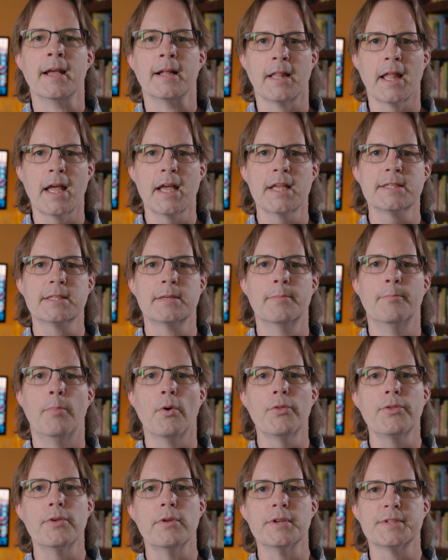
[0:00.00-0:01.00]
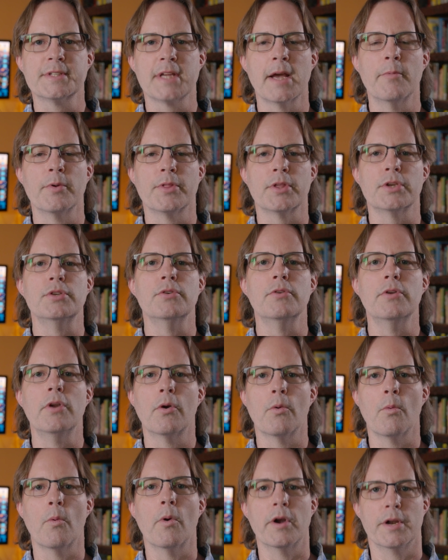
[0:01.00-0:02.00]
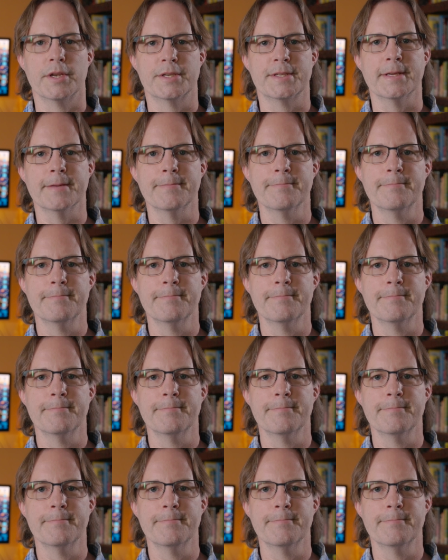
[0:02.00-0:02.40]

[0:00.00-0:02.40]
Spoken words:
Last, both units come with a 2-year warranty.